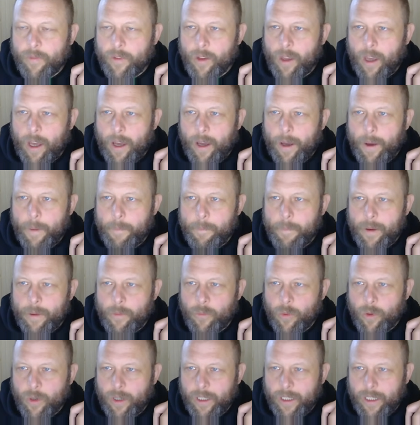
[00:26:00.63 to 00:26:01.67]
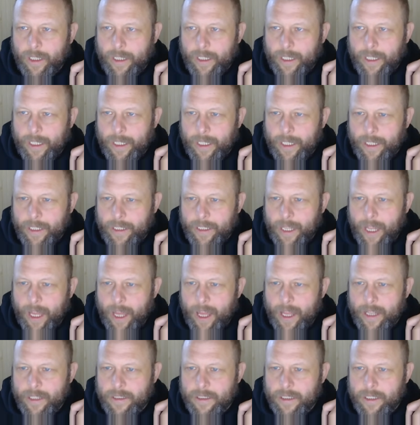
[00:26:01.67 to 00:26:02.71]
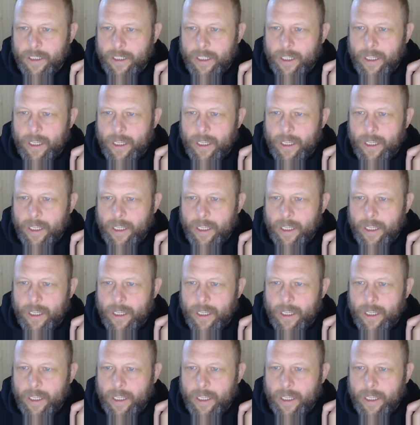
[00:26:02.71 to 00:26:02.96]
And we're going to click that,